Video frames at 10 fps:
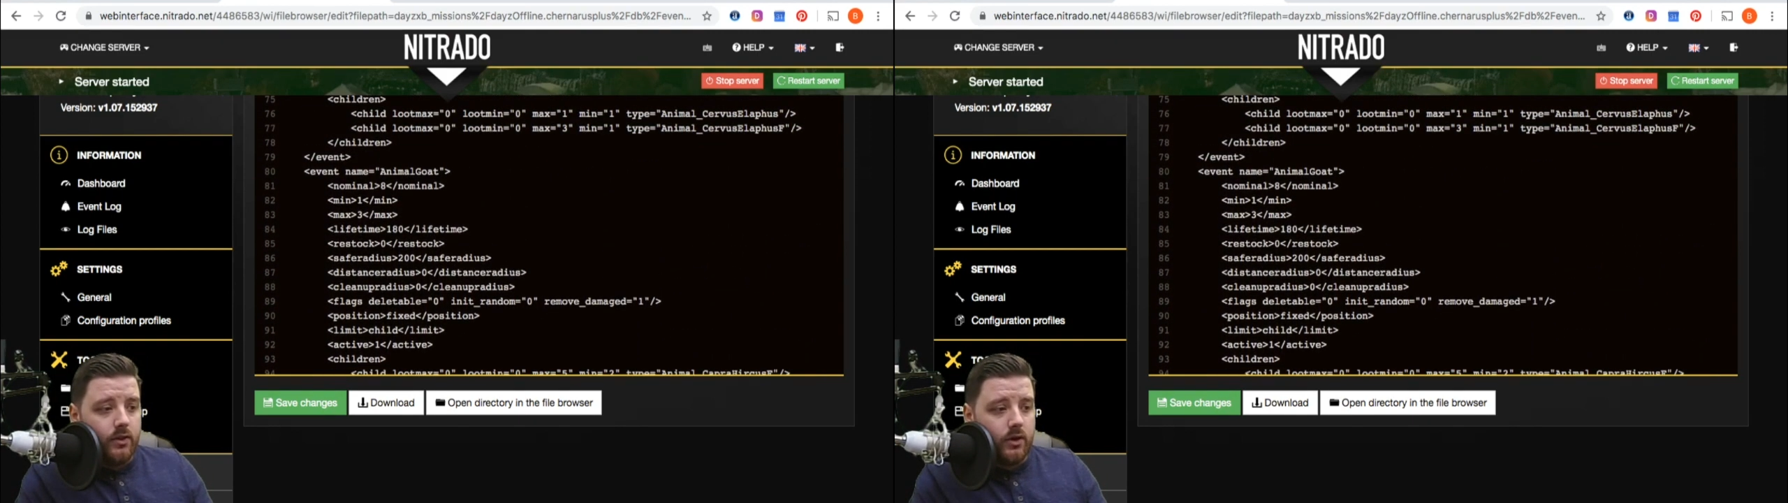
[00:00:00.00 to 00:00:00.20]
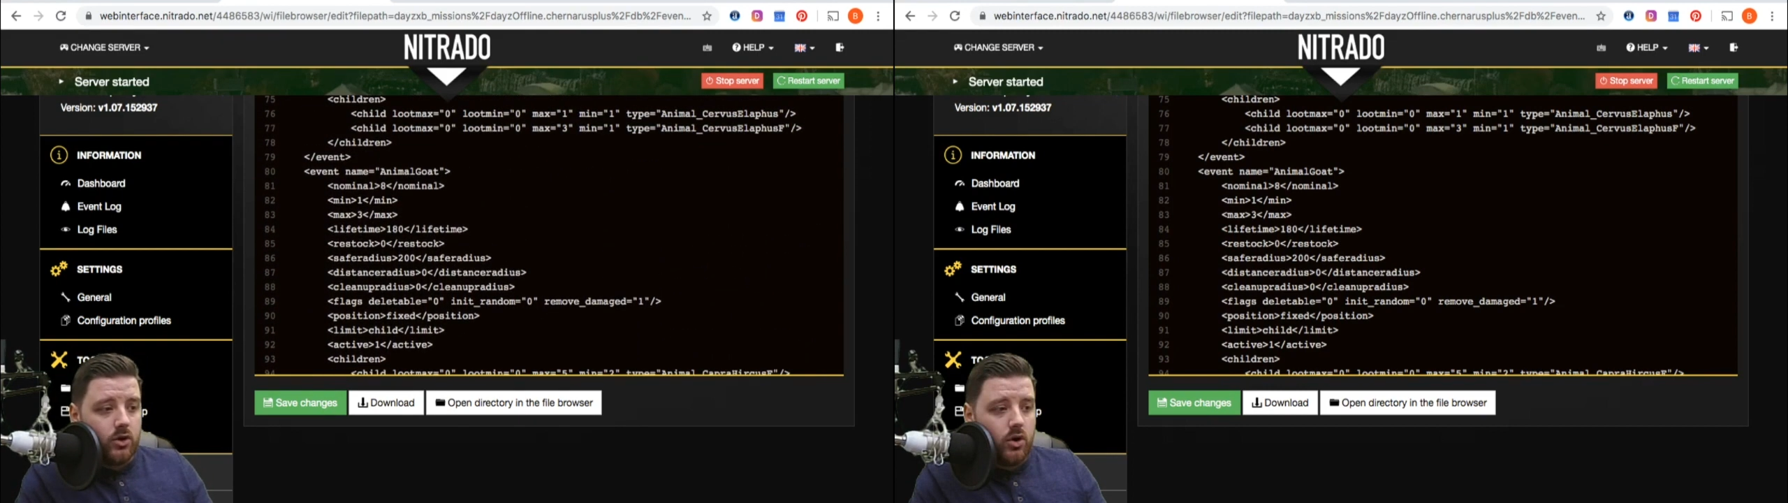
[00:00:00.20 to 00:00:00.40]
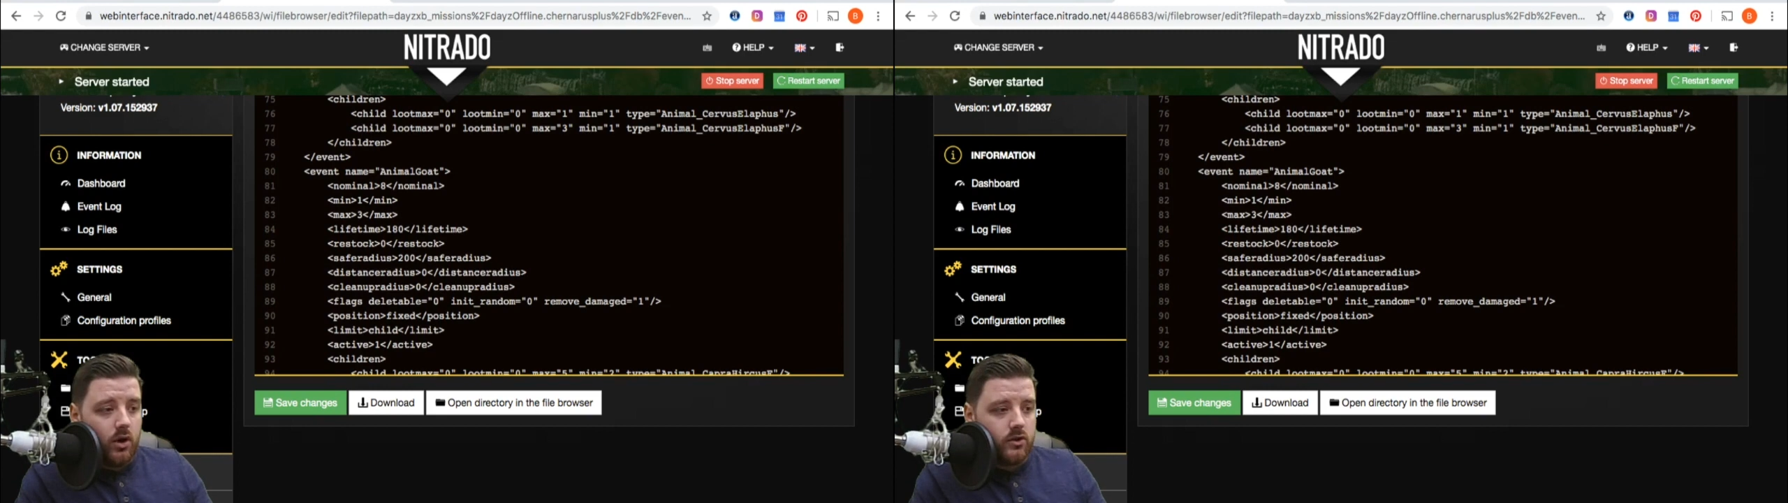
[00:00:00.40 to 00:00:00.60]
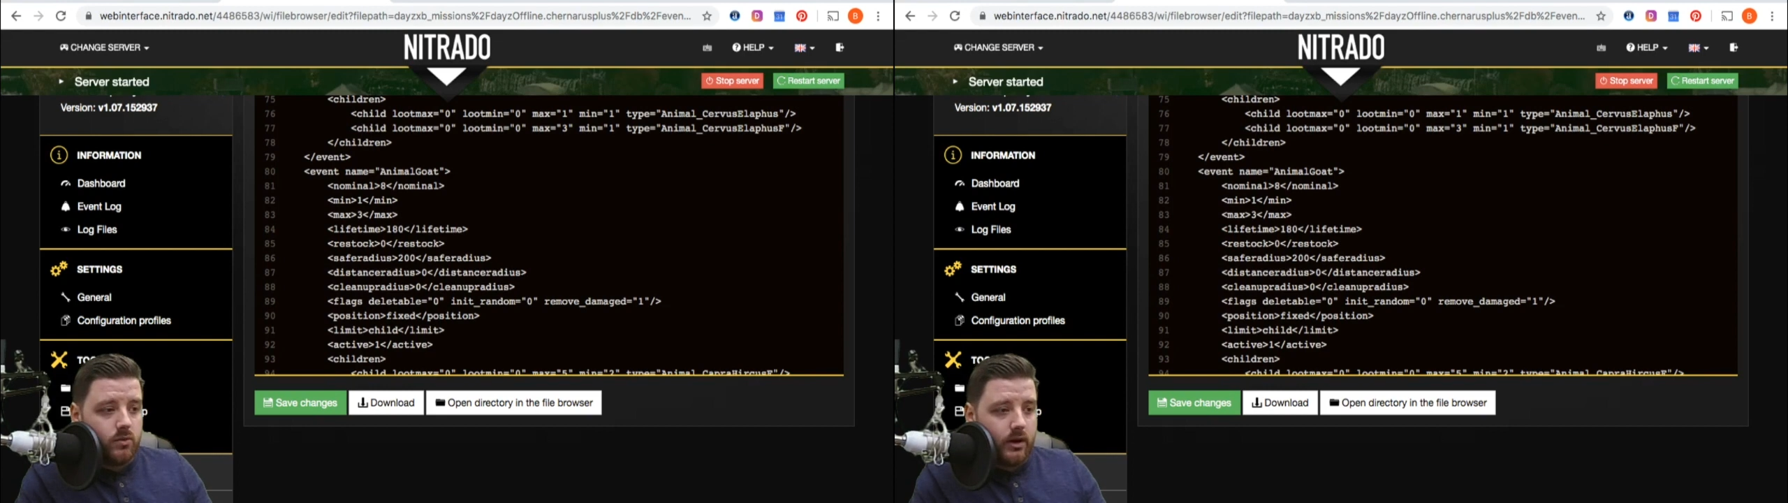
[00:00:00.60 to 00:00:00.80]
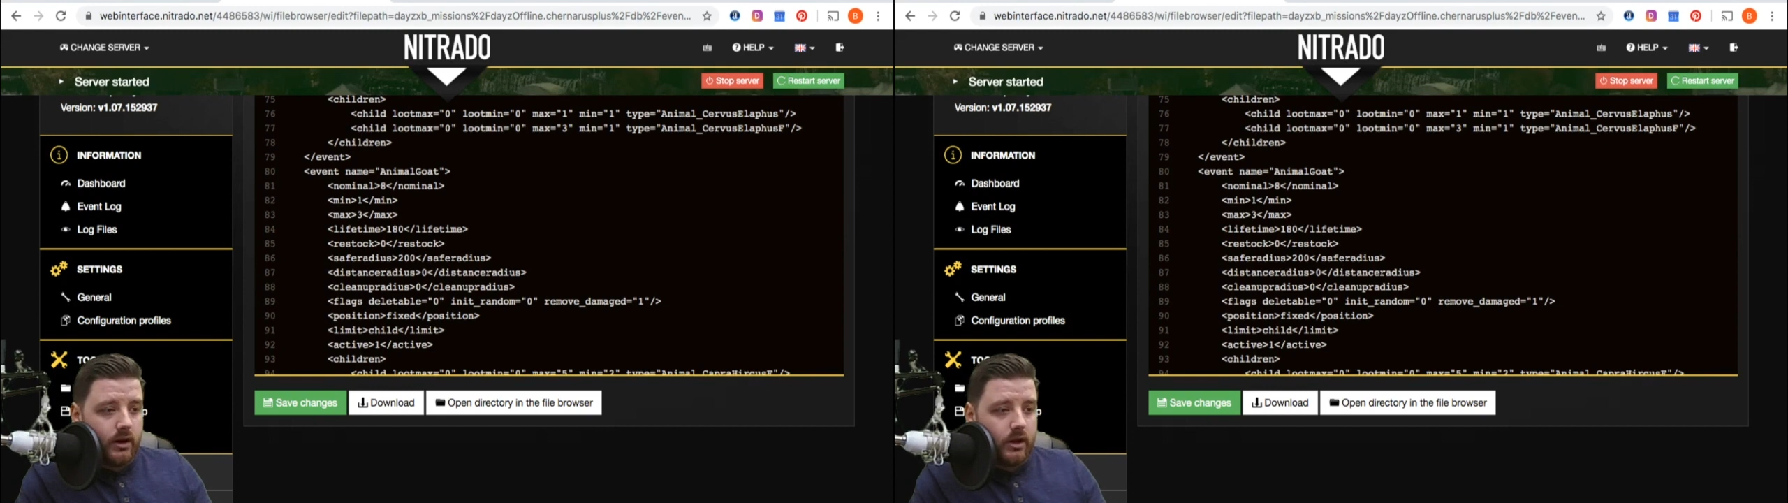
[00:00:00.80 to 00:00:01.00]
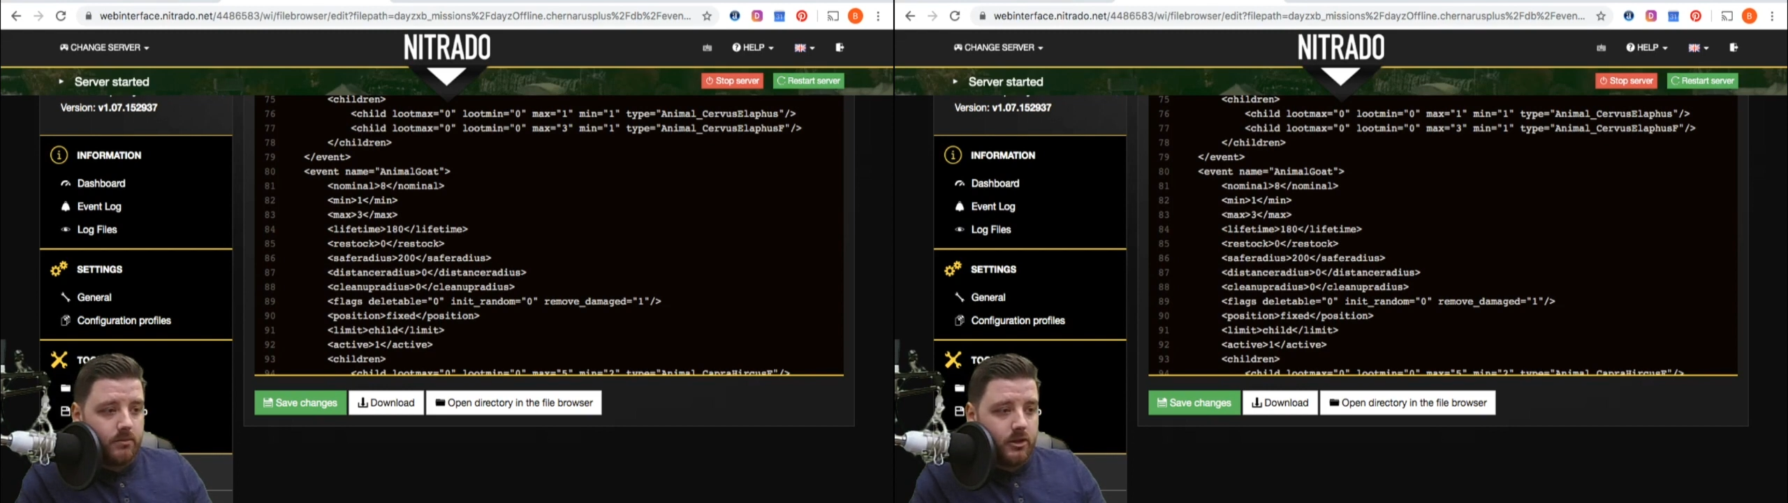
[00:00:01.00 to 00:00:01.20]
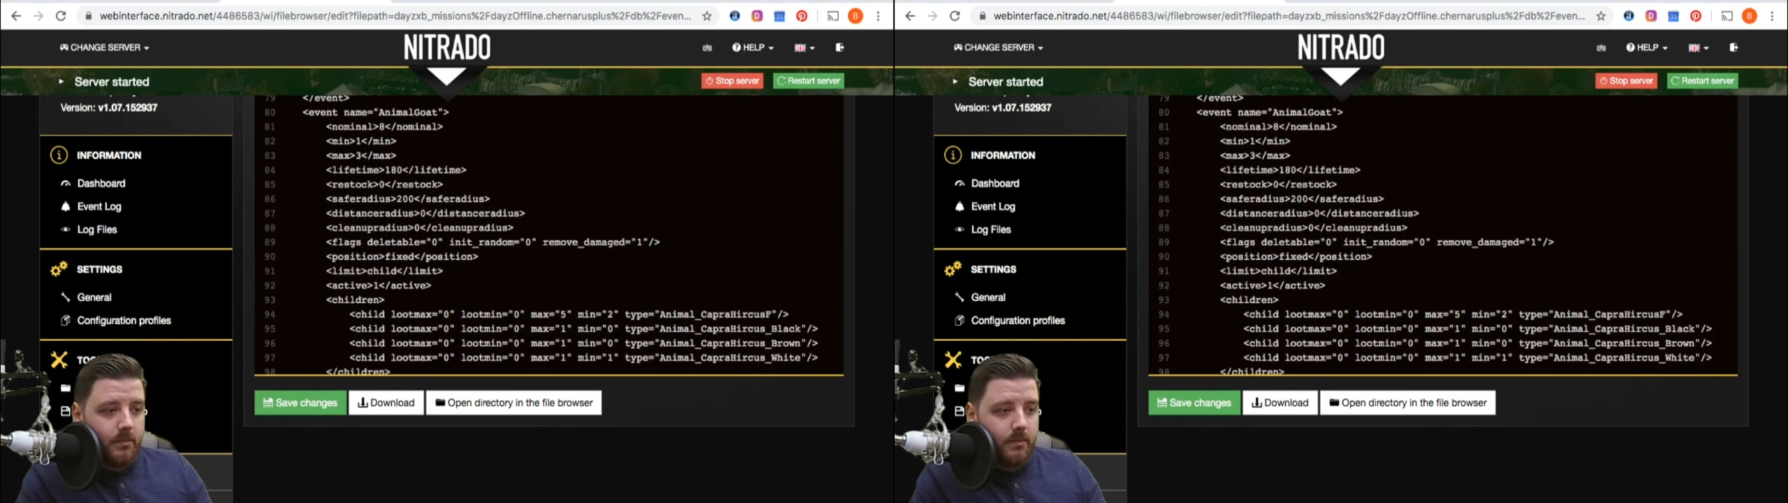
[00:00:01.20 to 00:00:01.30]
The cost, where it comes